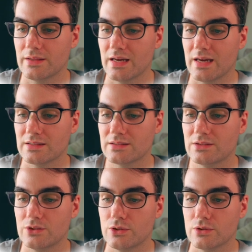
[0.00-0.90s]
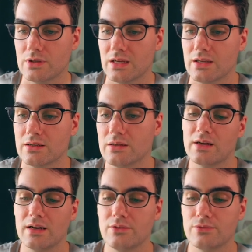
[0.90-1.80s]
that you can
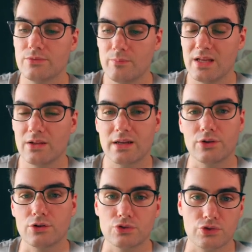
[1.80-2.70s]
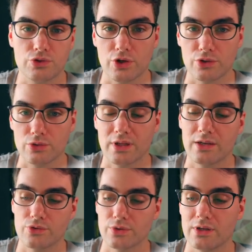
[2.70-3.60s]
kind of make like a little journal
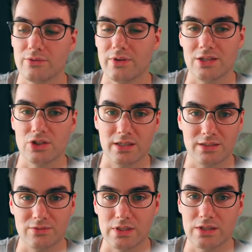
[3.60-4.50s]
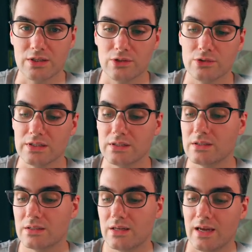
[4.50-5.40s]
entry of each activity that you
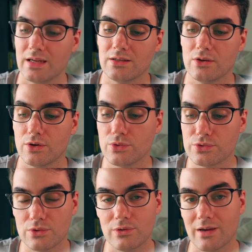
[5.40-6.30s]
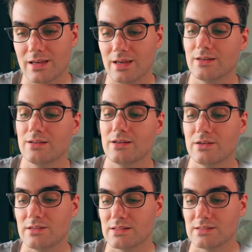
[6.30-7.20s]
did. And also, again, there
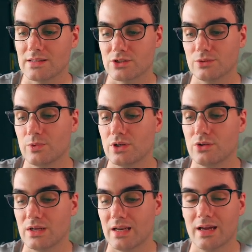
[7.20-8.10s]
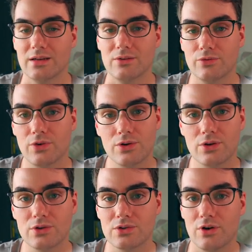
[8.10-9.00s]
is a section where you can add in
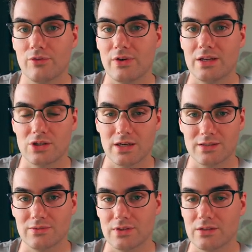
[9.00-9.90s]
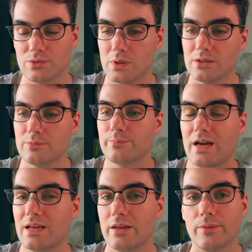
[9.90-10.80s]
photos of each activity as well.
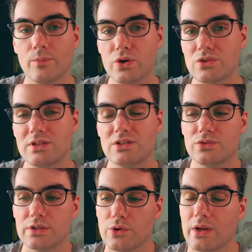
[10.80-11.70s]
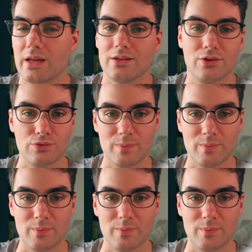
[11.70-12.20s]
Again, mostly just for creating those